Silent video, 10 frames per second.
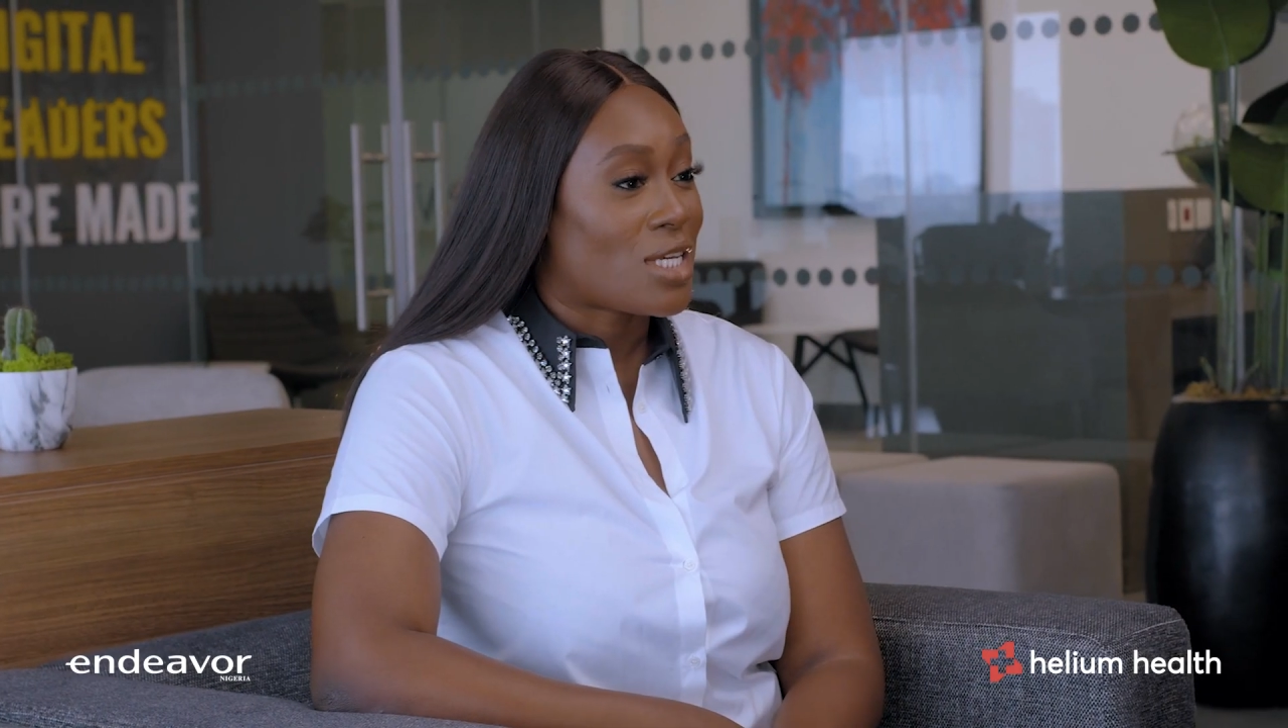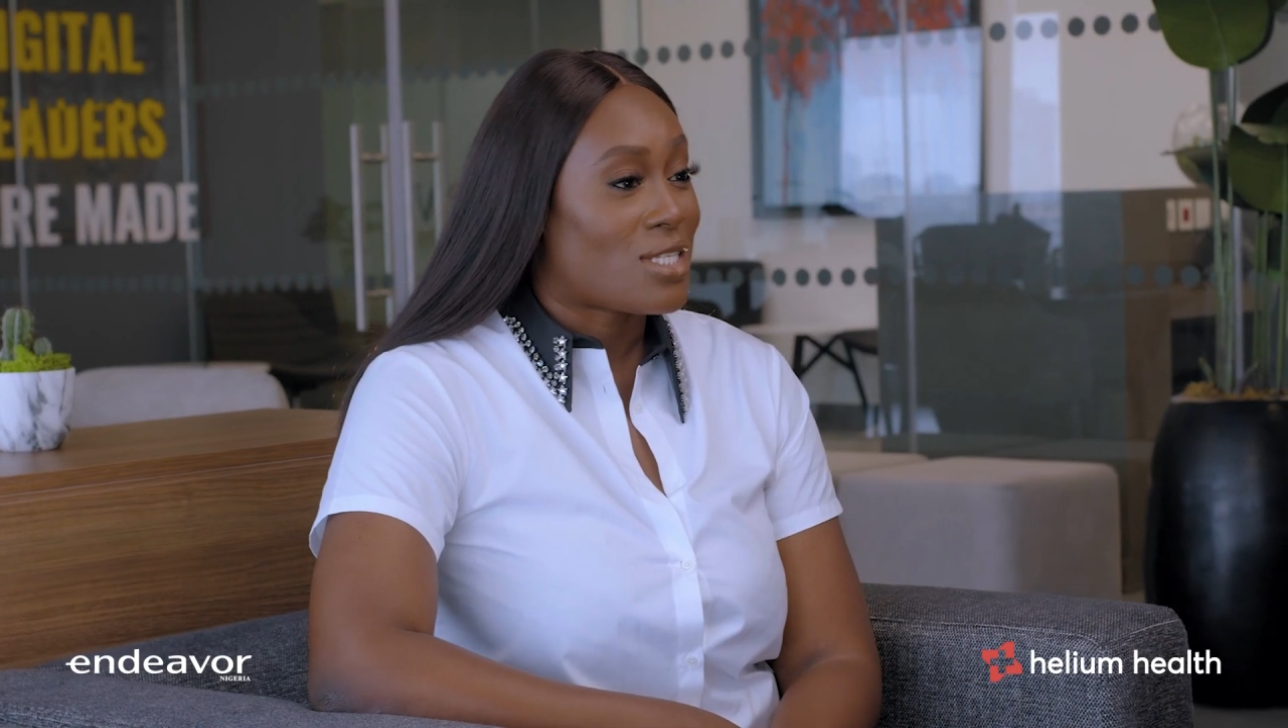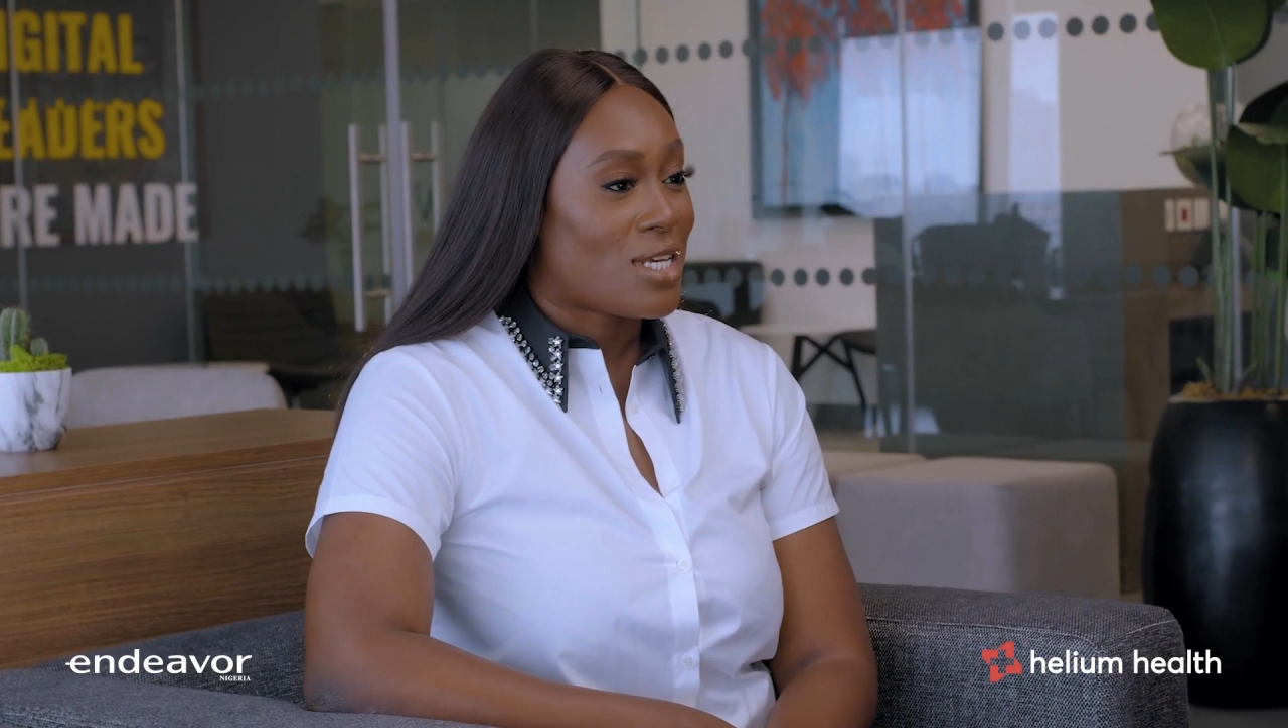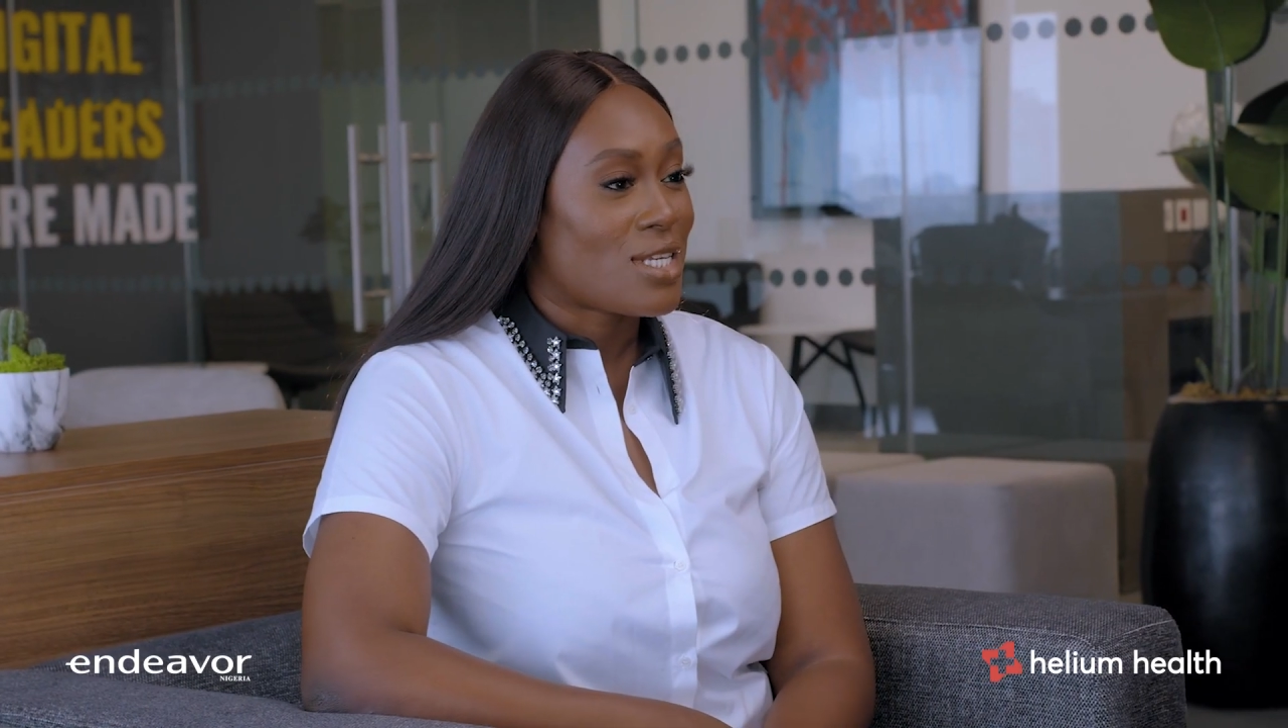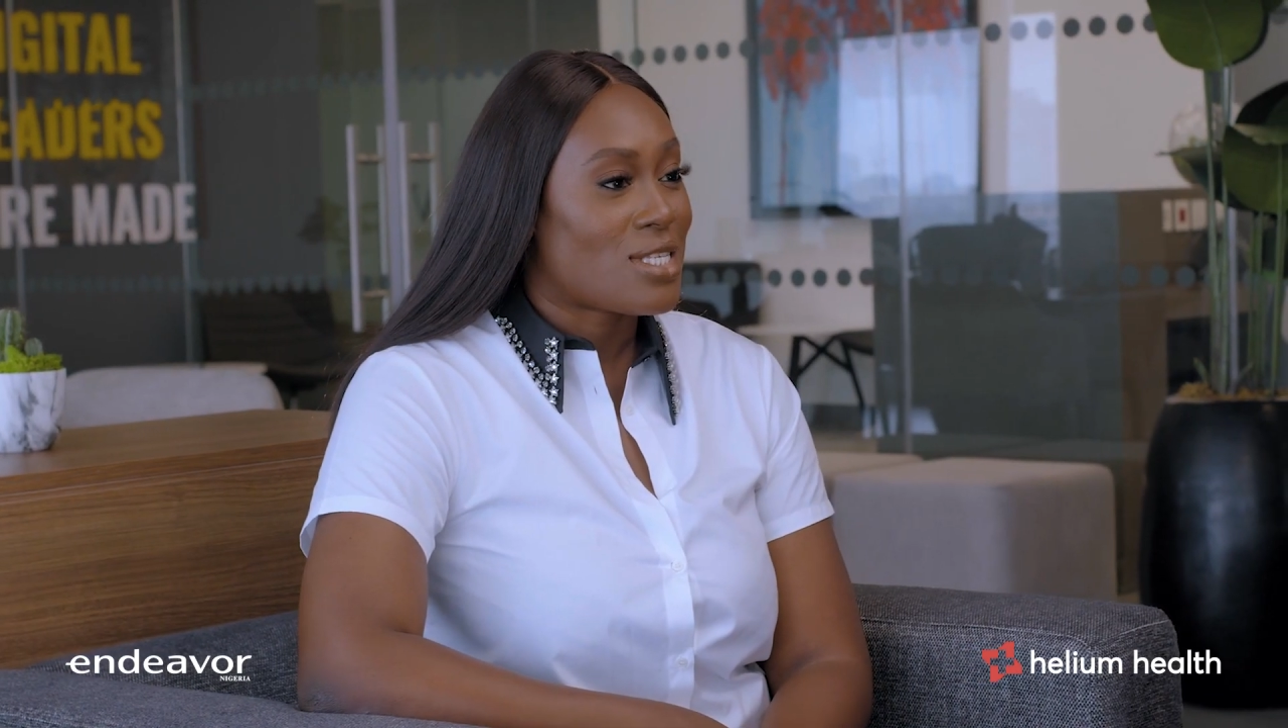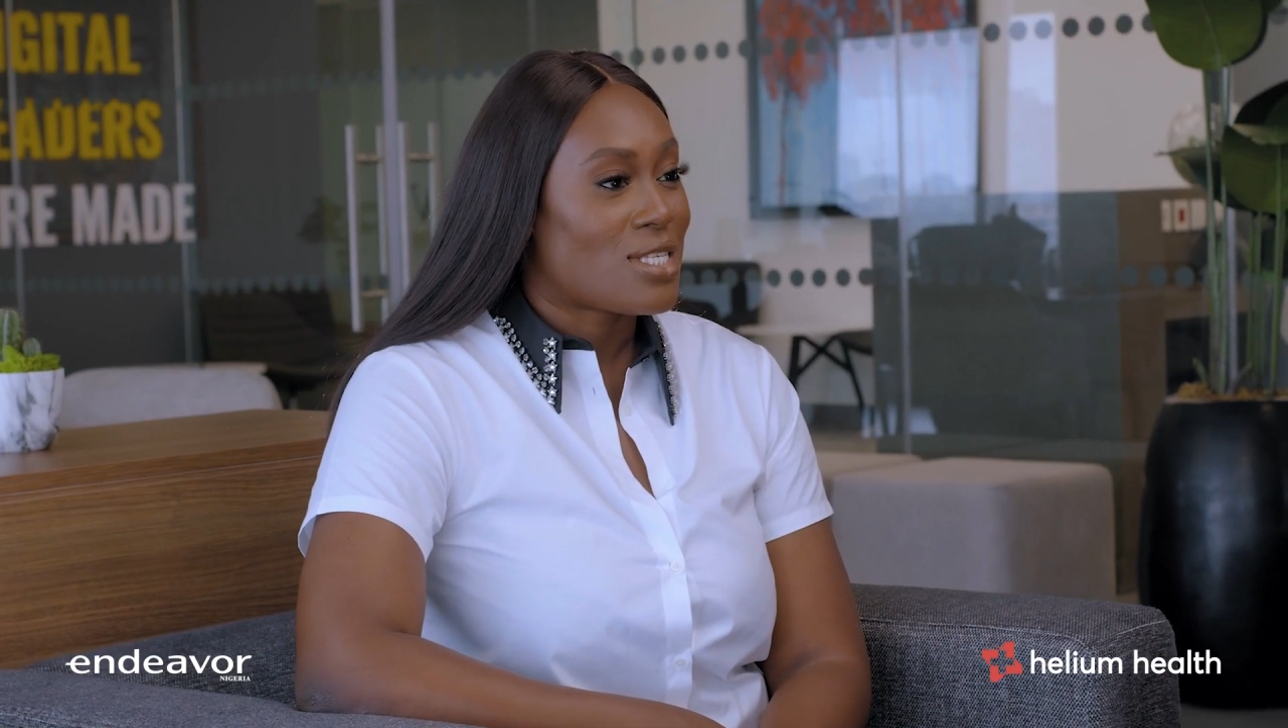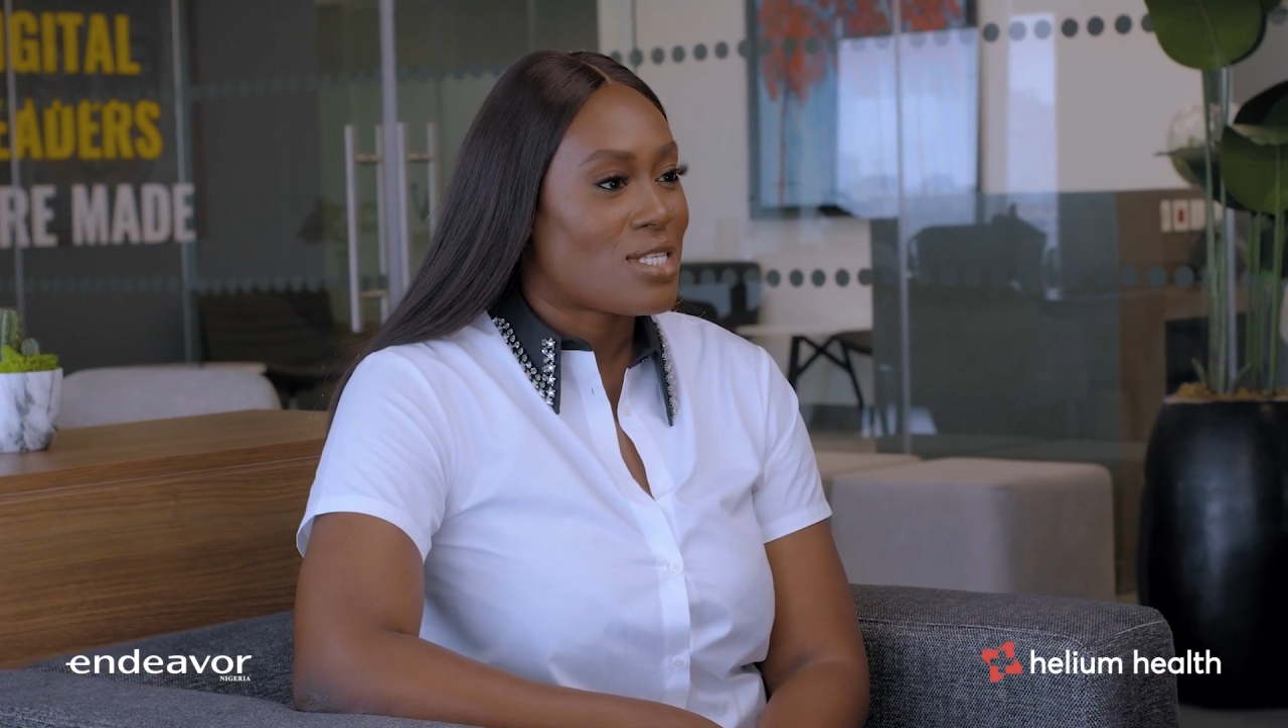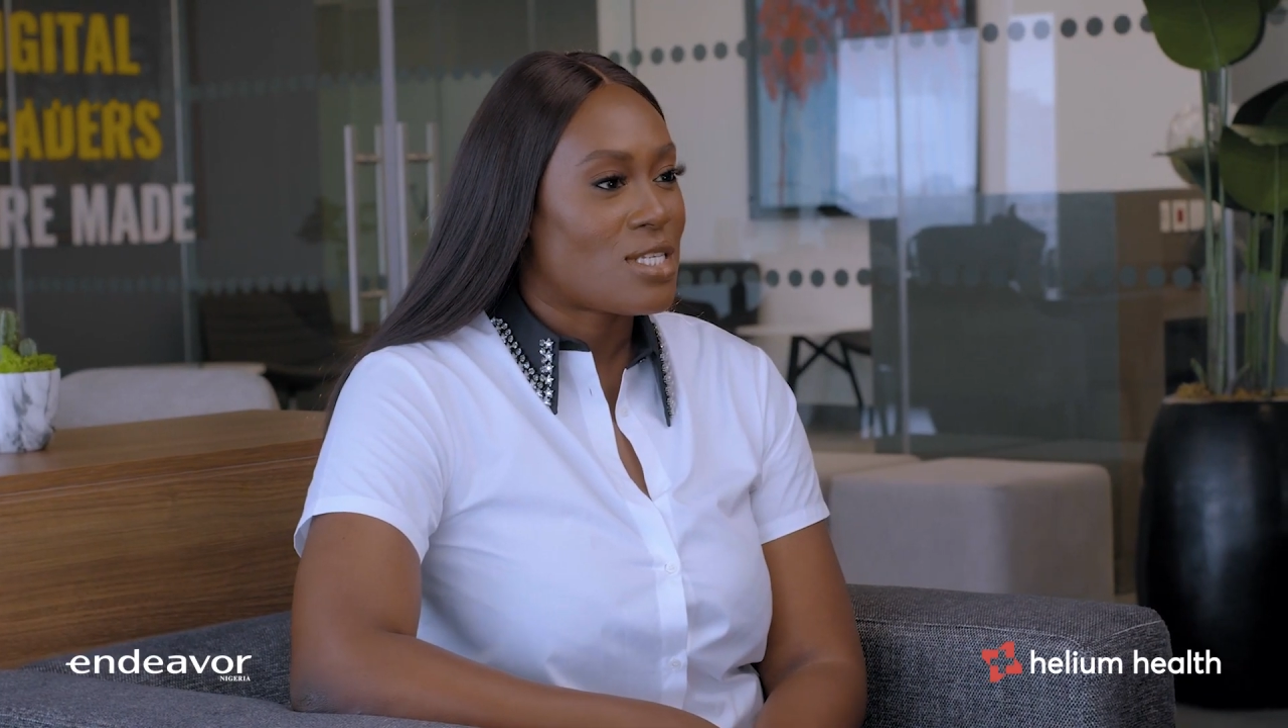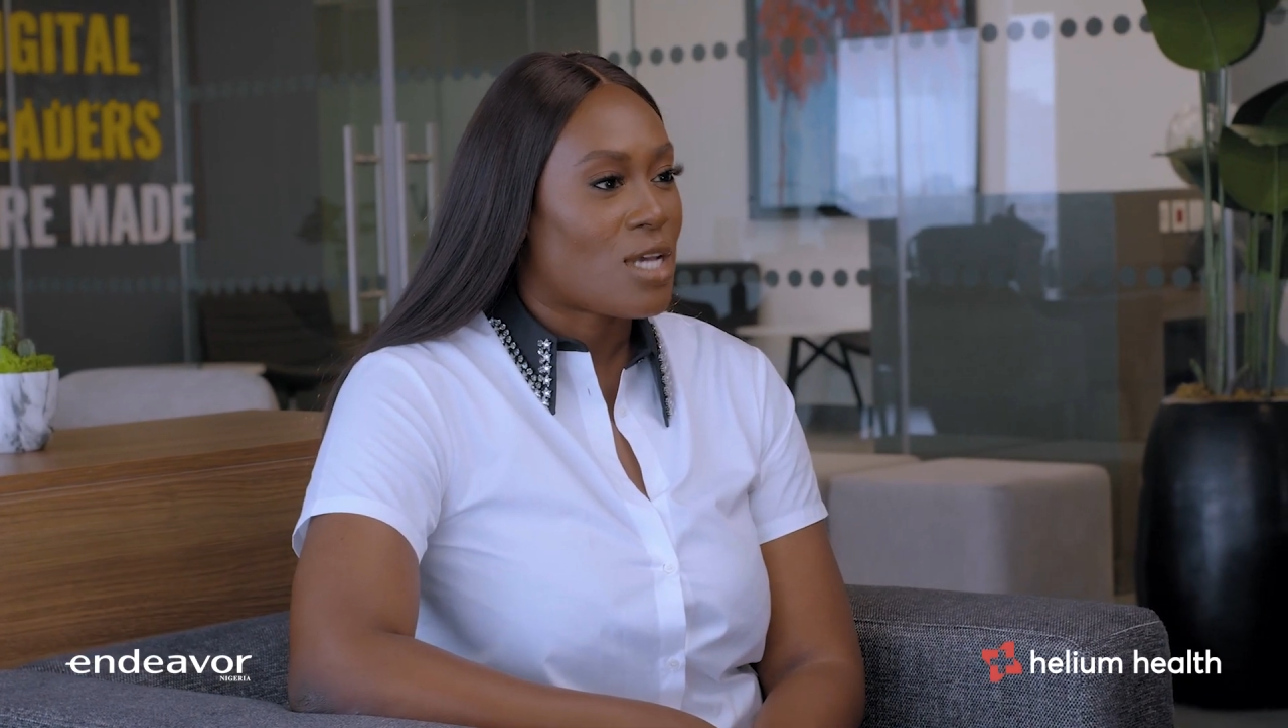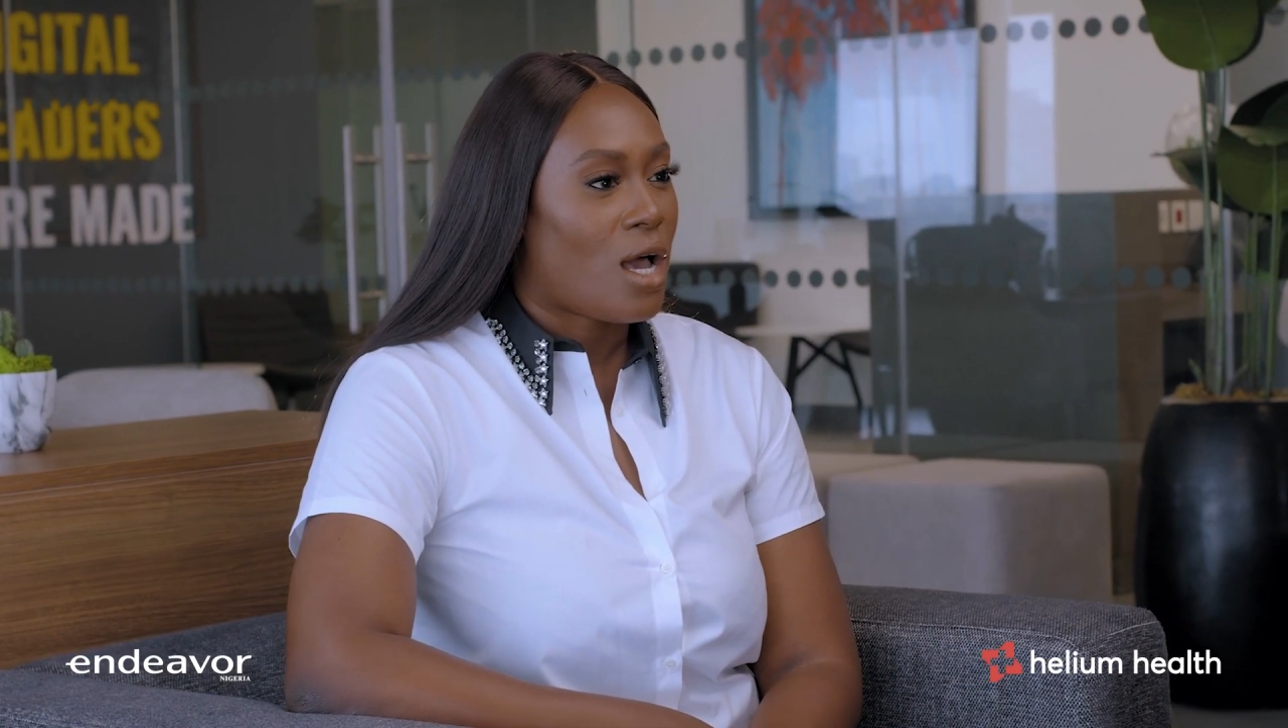
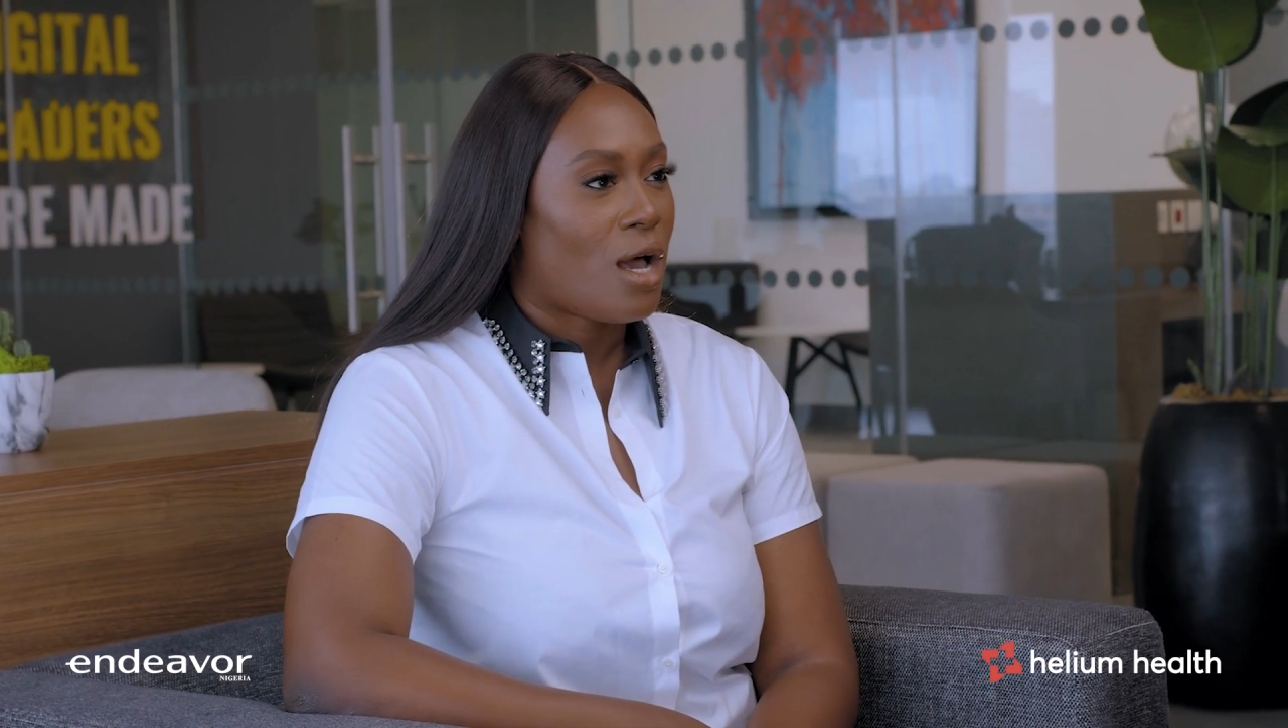exist.